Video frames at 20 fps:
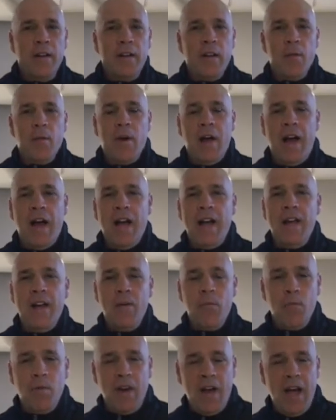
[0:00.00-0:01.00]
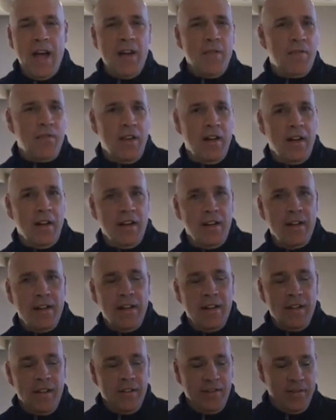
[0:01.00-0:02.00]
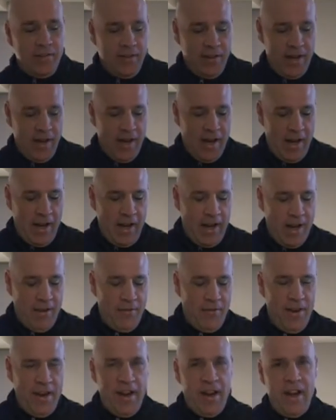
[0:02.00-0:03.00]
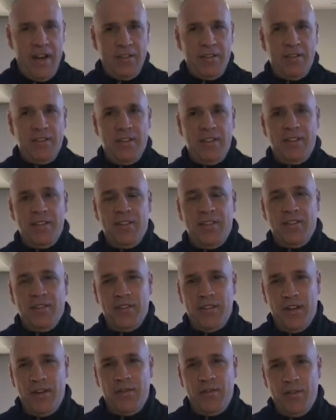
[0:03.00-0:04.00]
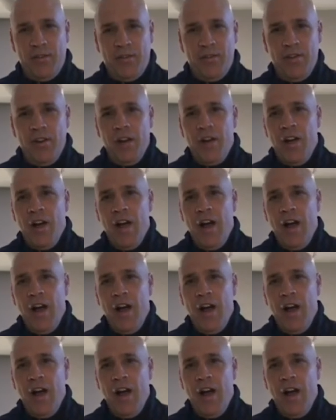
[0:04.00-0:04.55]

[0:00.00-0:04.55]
Now, what I have done is I have actually discovered